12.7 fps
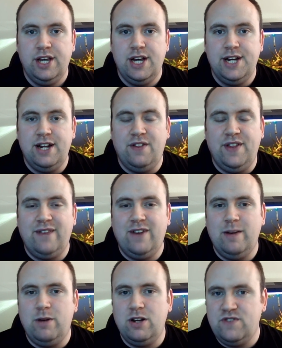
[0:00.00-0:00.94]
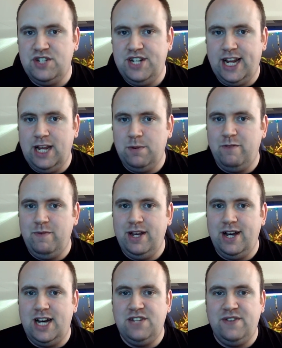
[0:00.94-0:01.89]
Now, thank you very much for sticking with me,
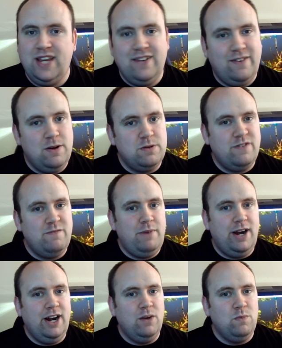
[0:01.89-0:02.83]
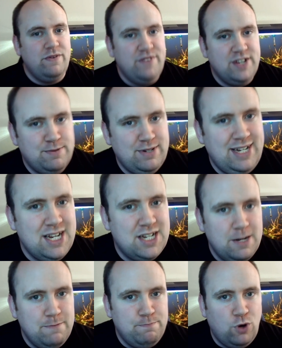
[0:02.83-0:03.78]
guys. Thank you very much for bearing with this
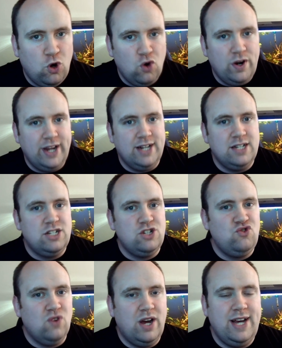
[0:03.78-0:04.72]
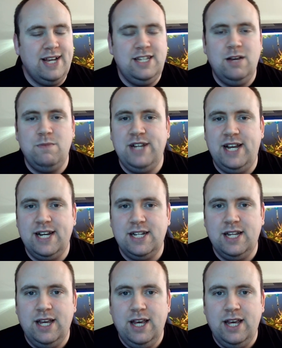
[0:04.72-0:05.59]
potentially boring and dry subject.